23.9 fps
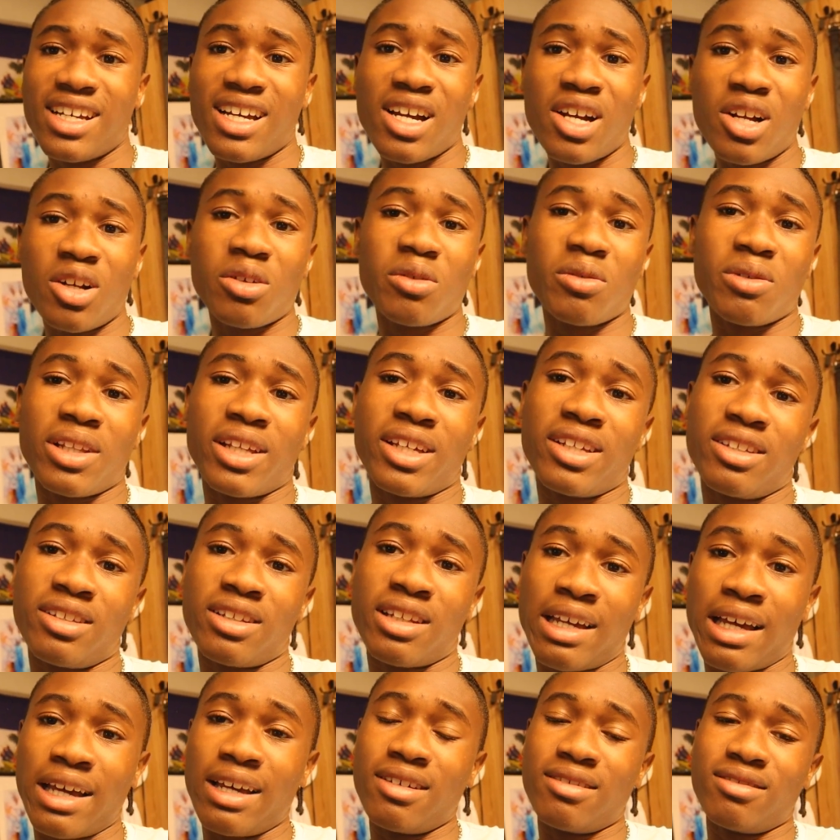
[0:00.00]
I don't really like
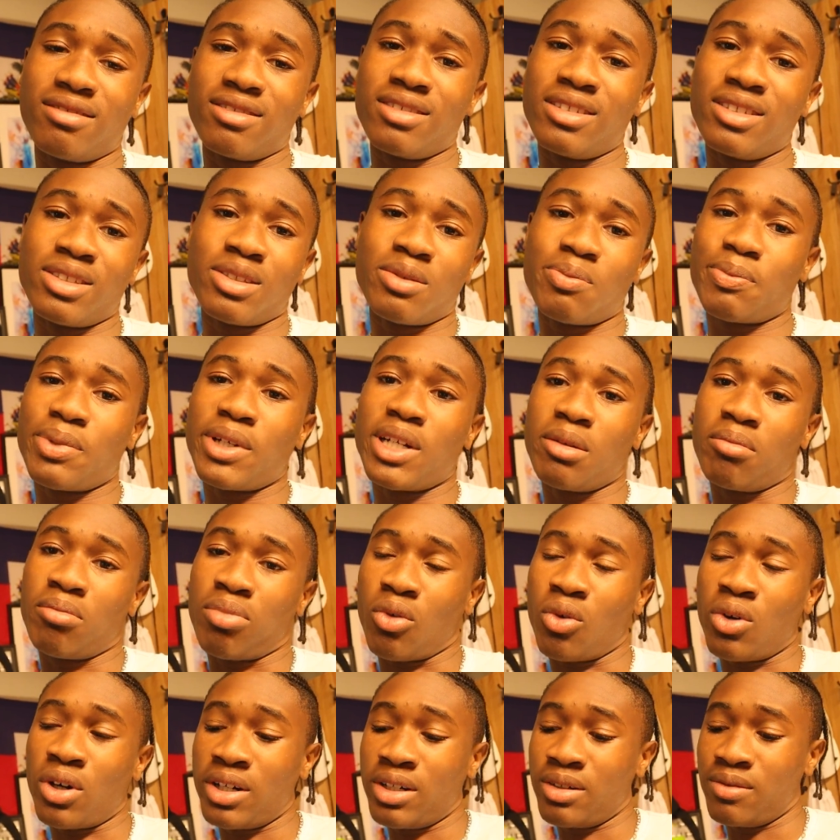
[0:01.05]
that. It's pretty
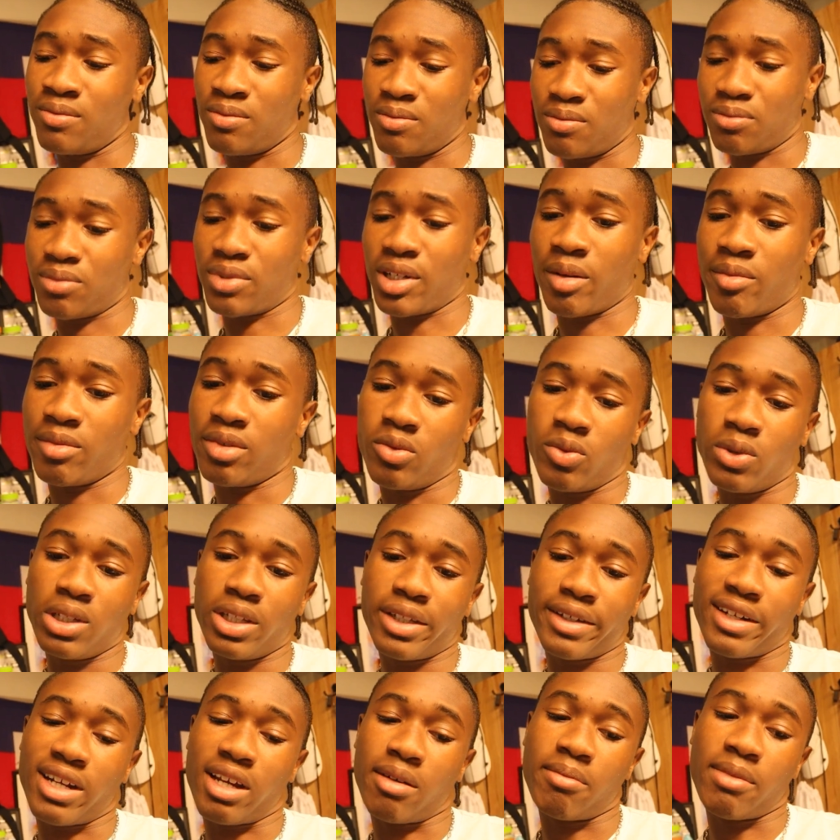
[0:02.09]
boring, but I mean, we're
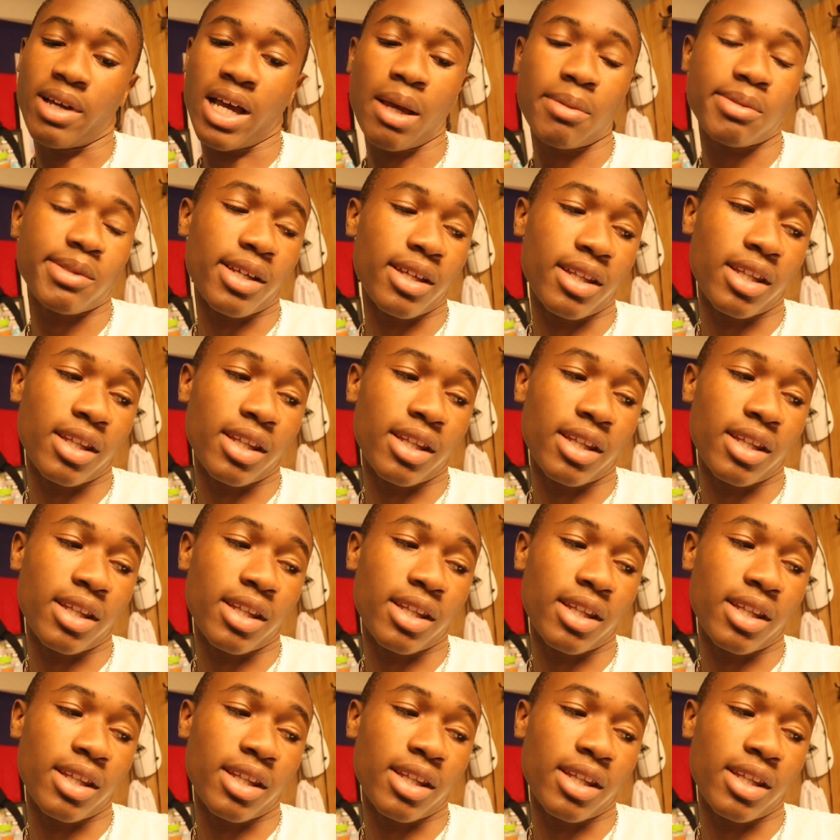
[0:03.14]
looking at maps